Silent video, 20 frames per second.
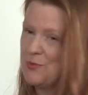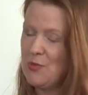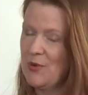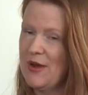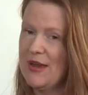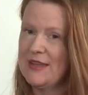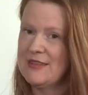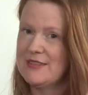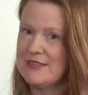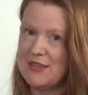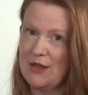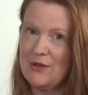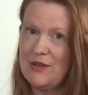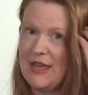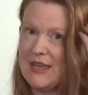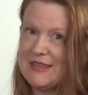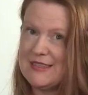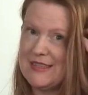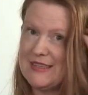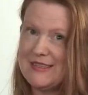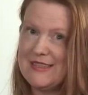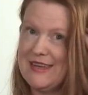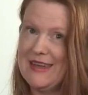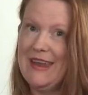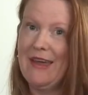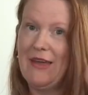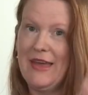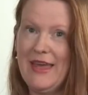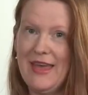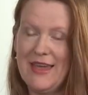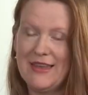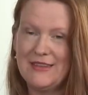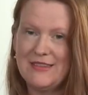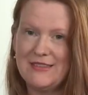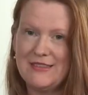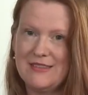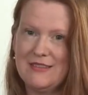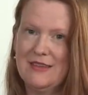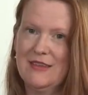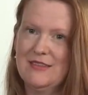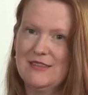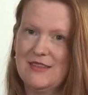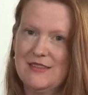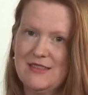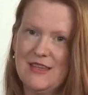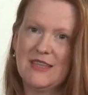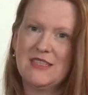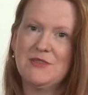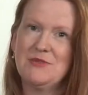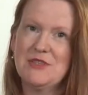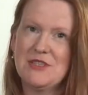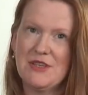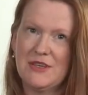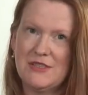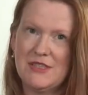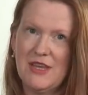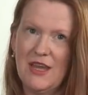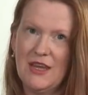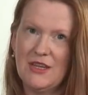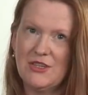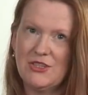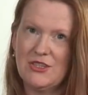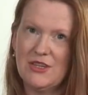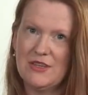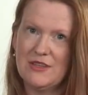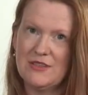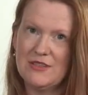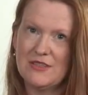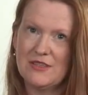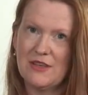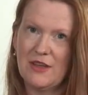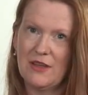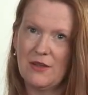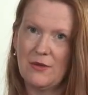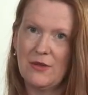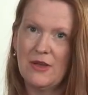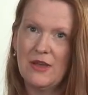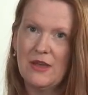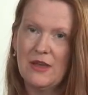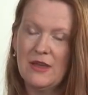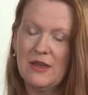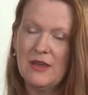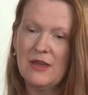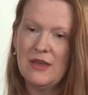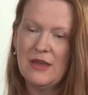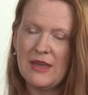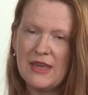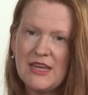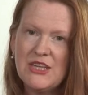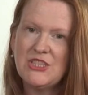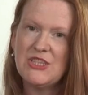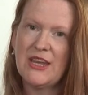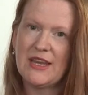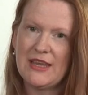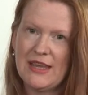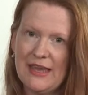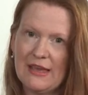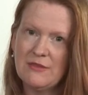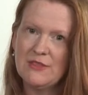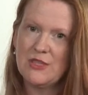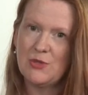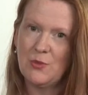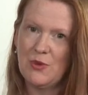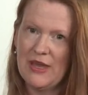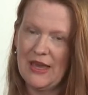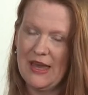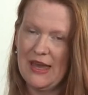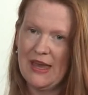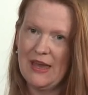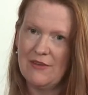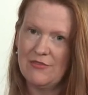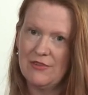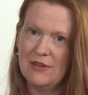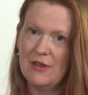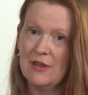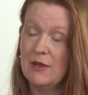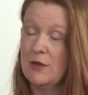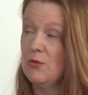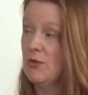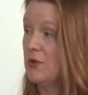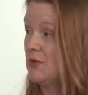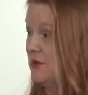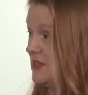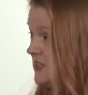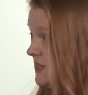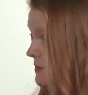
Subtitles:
brands only exist in our heads as a set of associations. So each encounter we have, whether it's